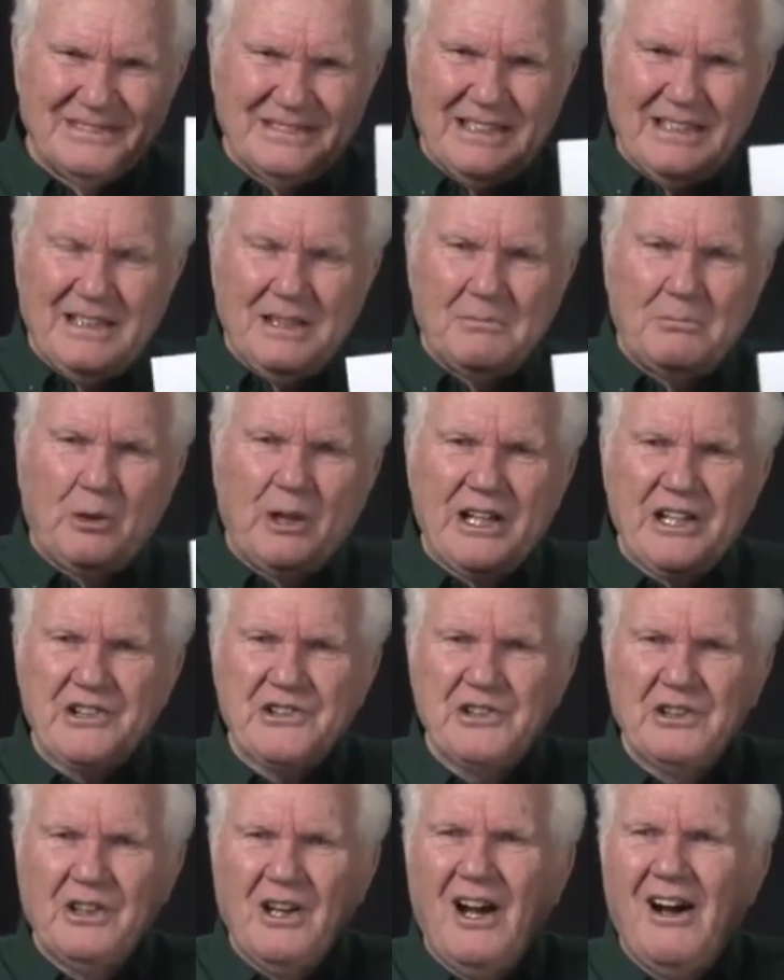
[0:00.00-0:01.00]
And it
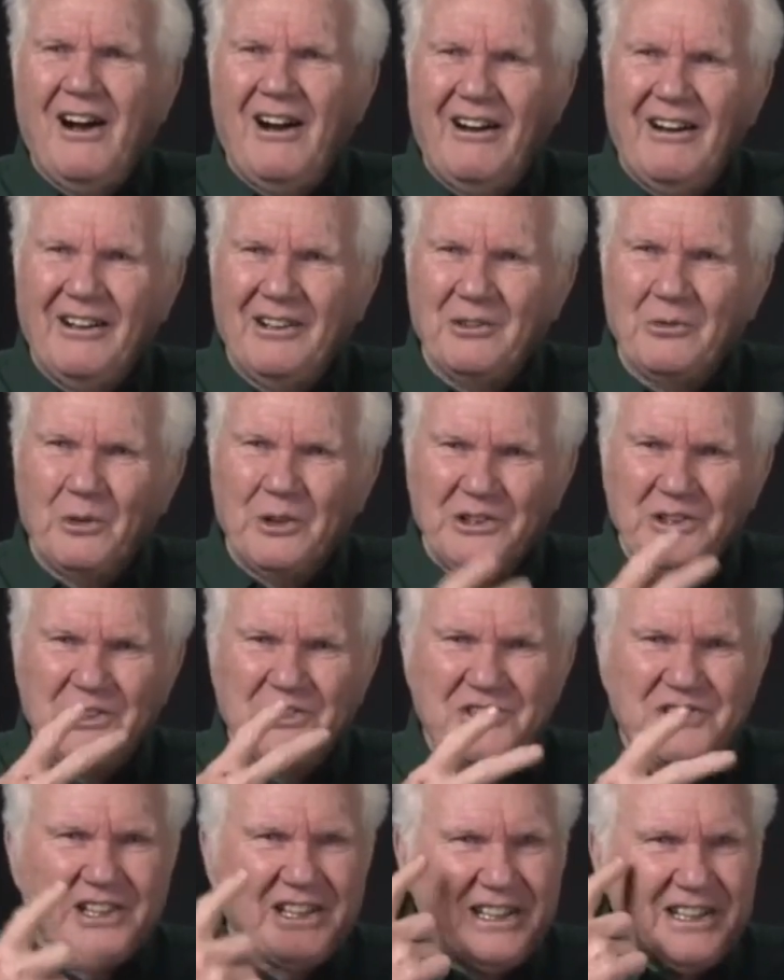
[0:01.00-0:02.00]
breaks your heart when you
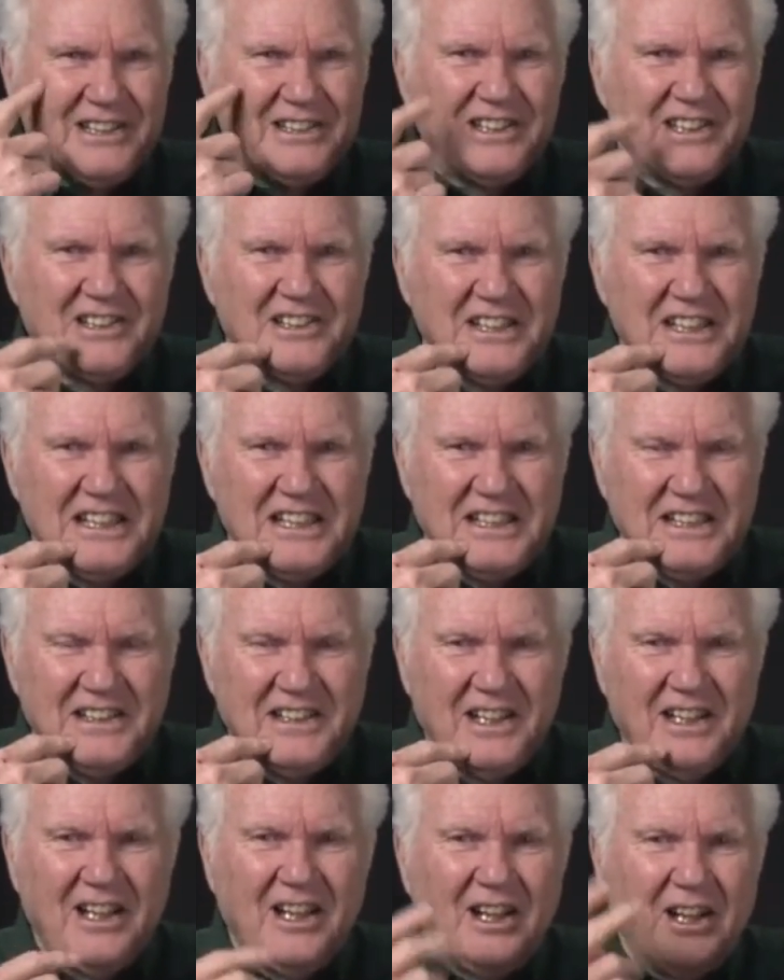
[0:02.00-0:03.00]
see the need
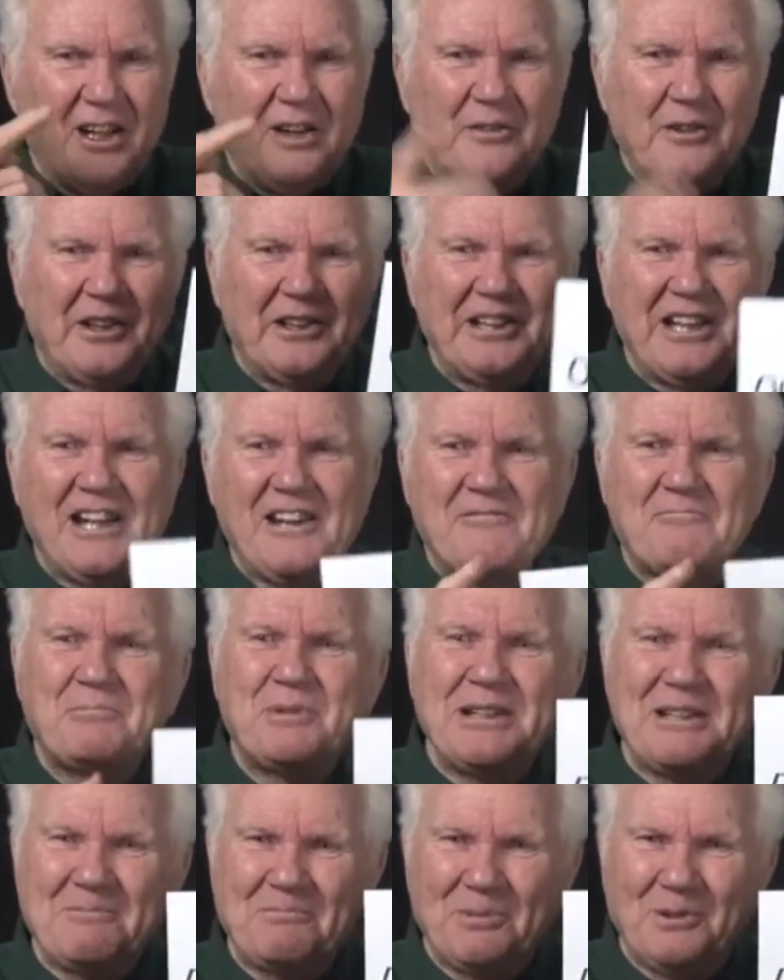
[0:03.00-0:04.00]
of the deaf
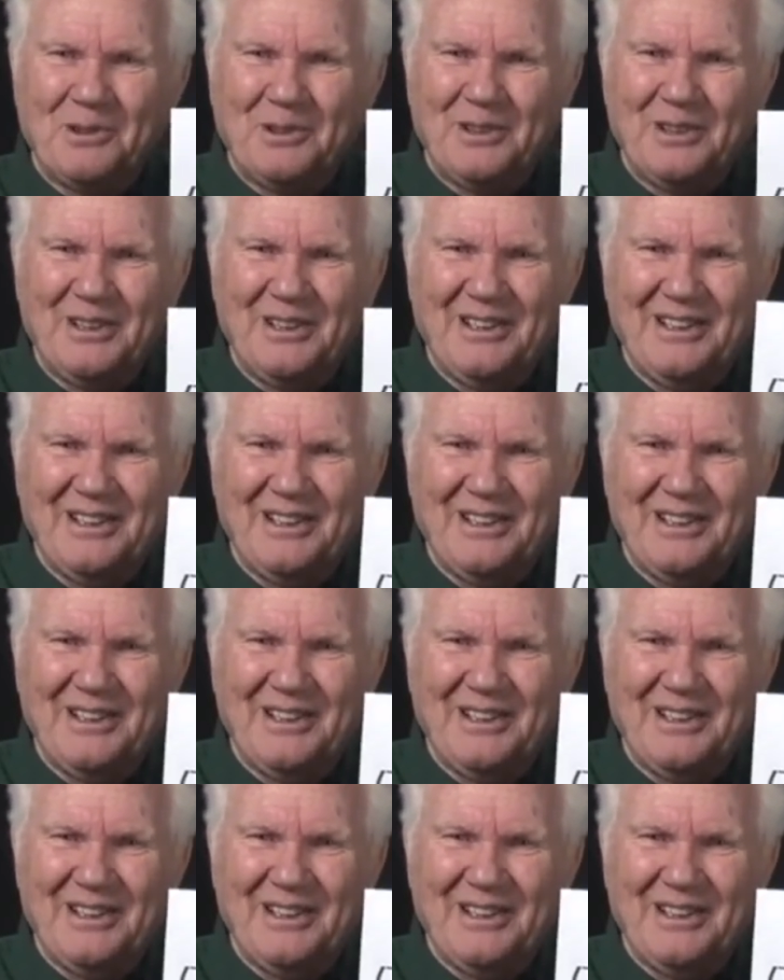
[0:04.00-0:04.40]
people.